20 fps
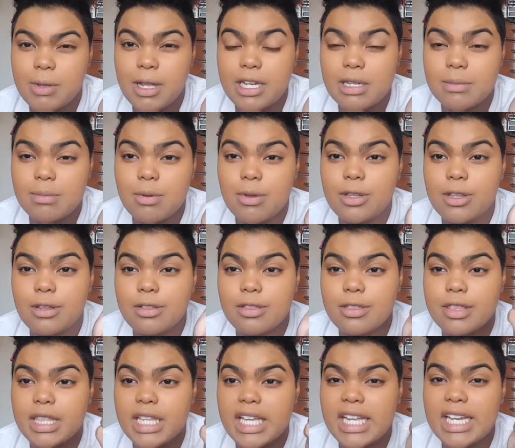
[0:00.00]
blendable. They're
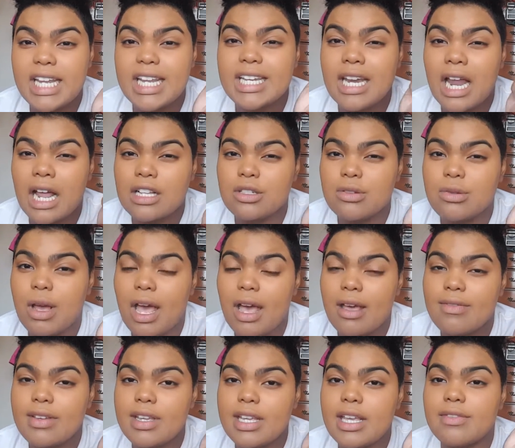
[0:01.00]
thin and not too
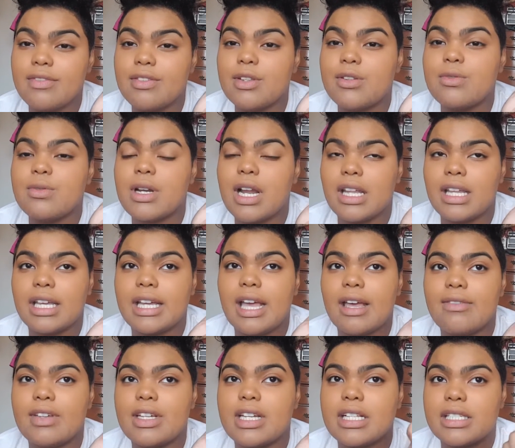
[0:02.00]
heavy if you do not like
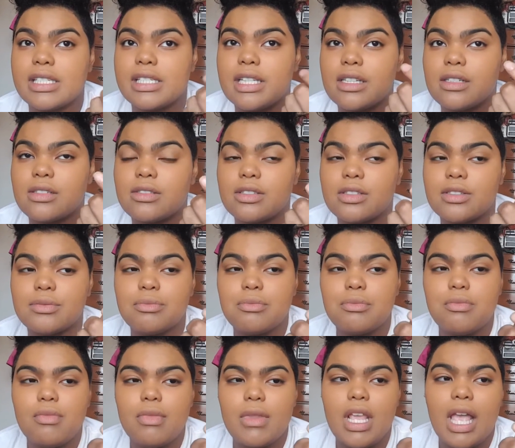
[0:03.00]
heavy concealers.
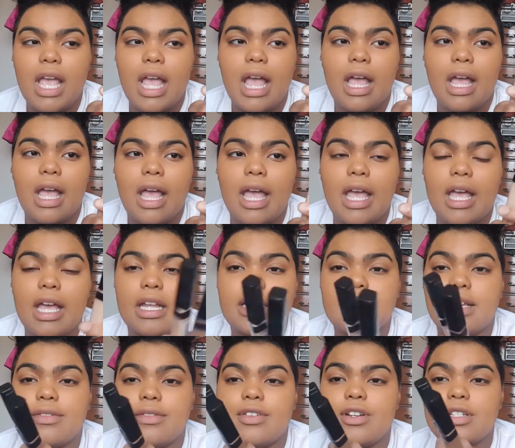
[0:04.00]

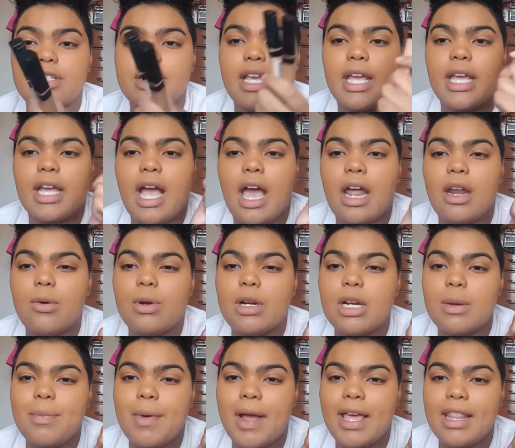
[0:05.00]
And if you're saying, I don't
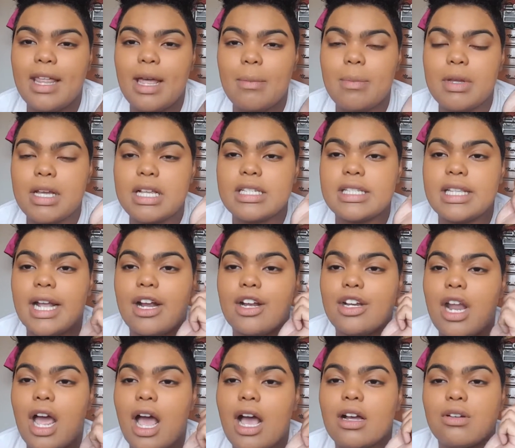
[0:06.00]
want to buy that because they
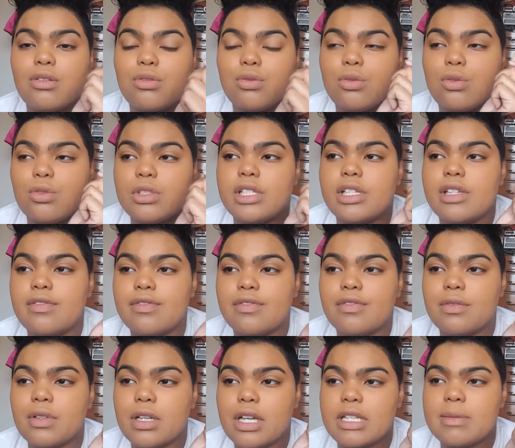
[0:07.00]
are not cruelty,
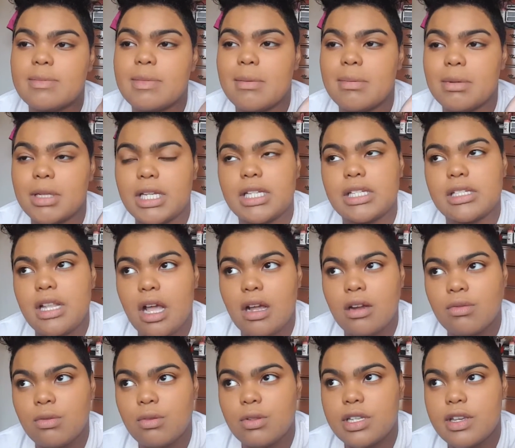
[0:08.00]
because Maybelline is
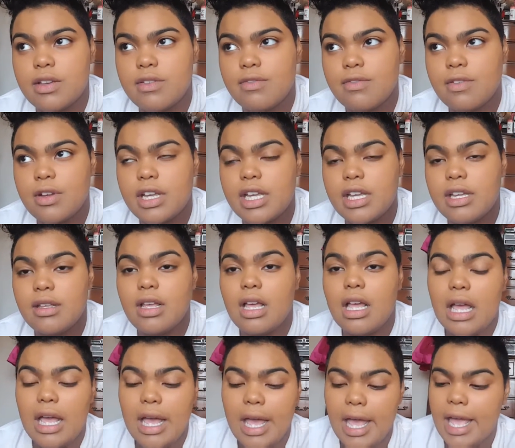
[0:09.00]
not cruelty free,
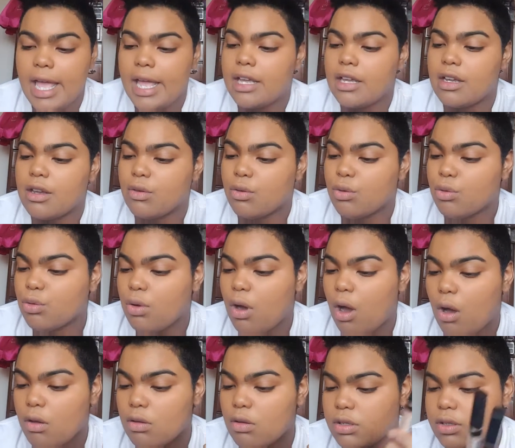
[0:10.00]

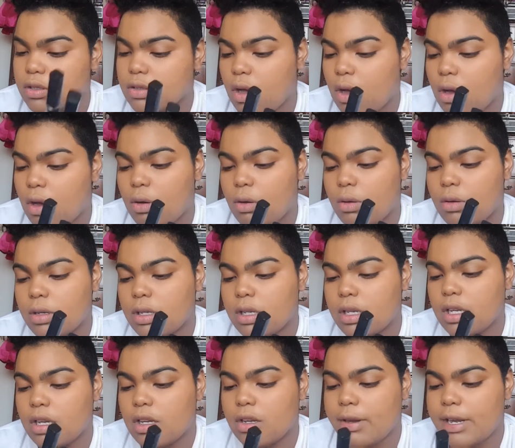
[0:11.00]
also
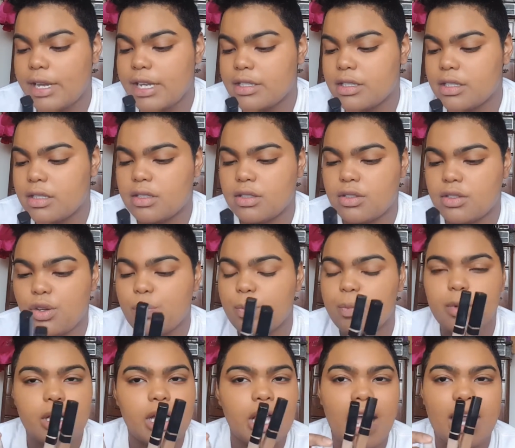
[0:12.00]
great dupe,
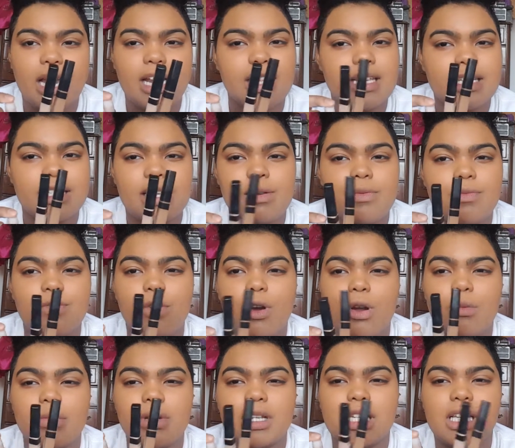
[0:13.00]
kind of the same
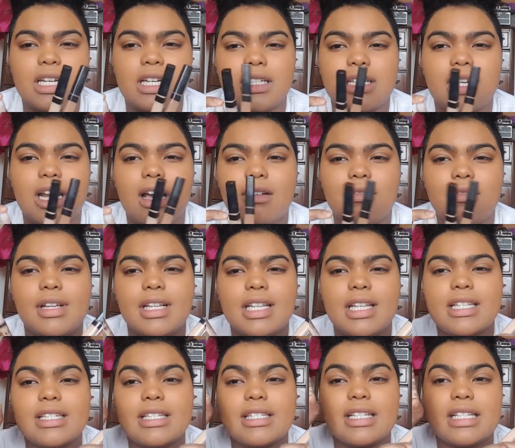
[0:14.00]
formula, not really.
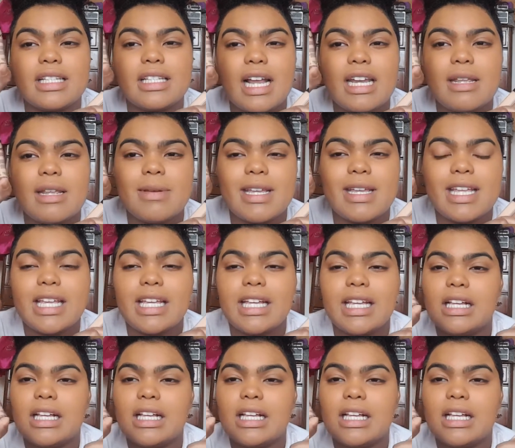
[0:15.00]
This is a tiny bit